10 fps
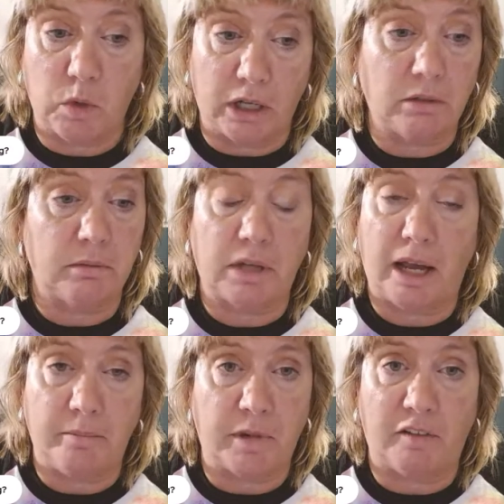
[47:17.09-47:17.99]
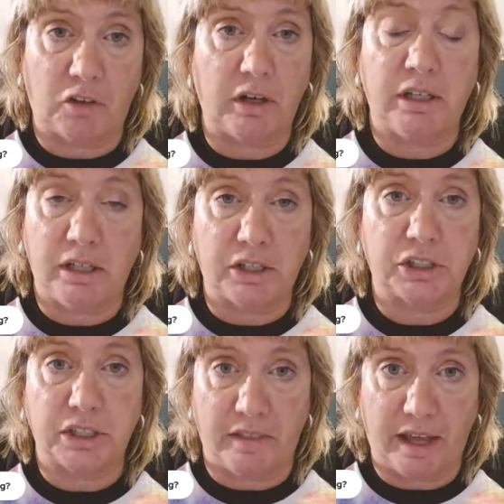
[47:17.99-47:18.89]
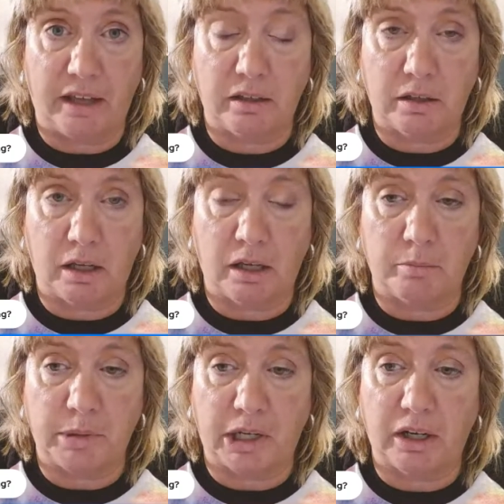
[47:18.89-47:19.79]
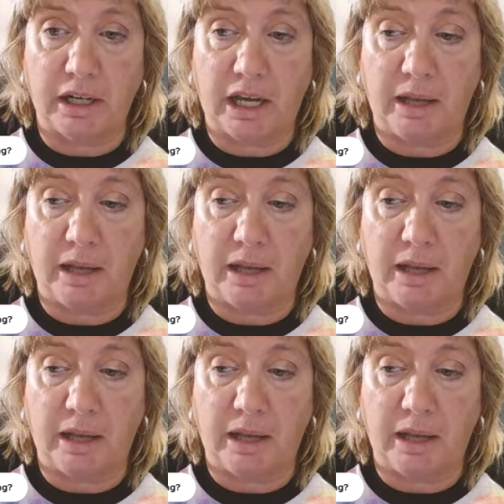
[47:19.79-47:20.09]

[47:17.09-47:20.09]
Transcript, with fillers: Well, I'm, I've already niched to that, um, Barry.